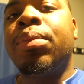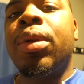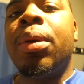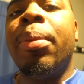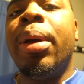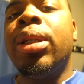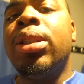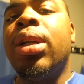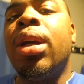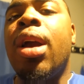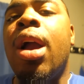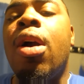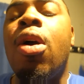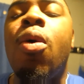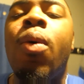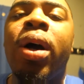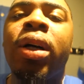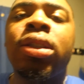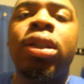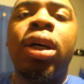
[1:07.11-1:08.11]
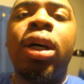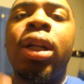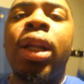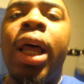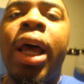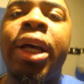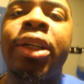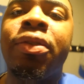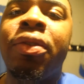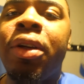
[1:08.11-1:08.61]
Make sure y'all go watch the other
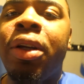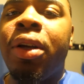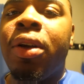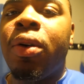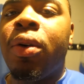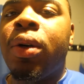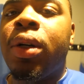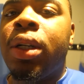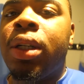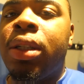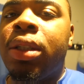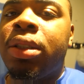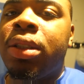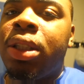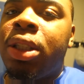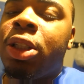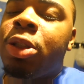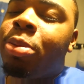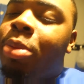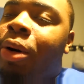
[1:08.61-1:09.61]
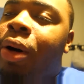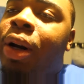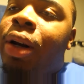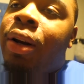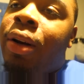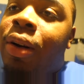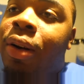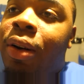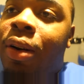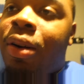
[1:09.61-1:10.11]
last video, cuz, seizure Prank.
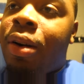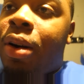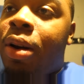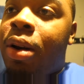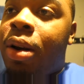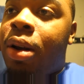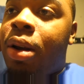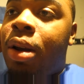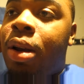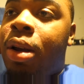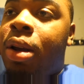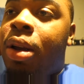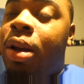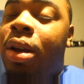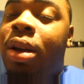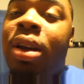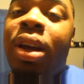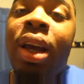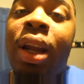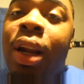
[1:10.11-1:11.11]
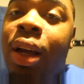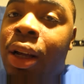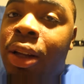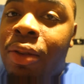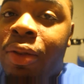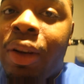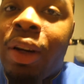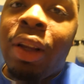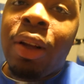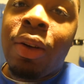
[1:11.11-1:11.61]
And the other
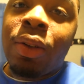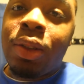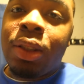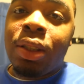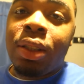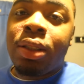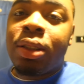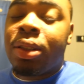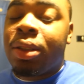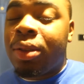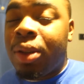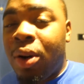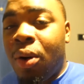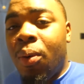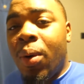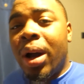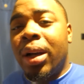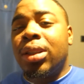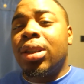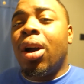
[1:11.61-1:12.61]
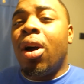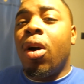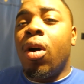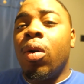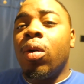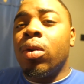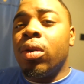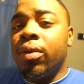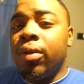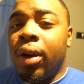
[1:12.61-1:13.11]
videos, cuz. Go watch
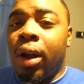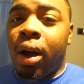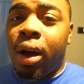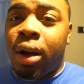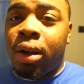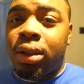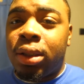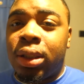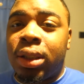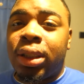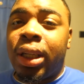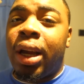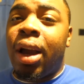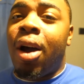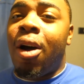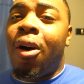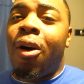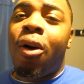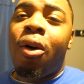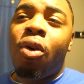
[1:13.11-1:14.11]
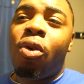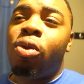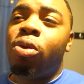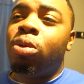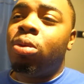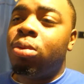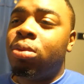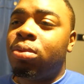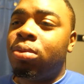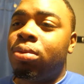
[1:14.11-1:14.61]
all the vlogs, cuz they
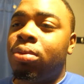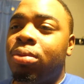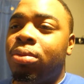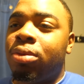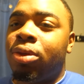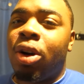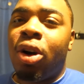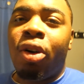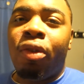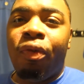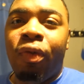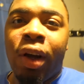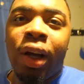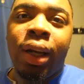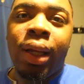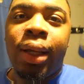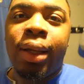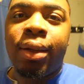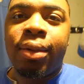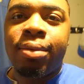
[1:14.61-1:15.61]
all are funny.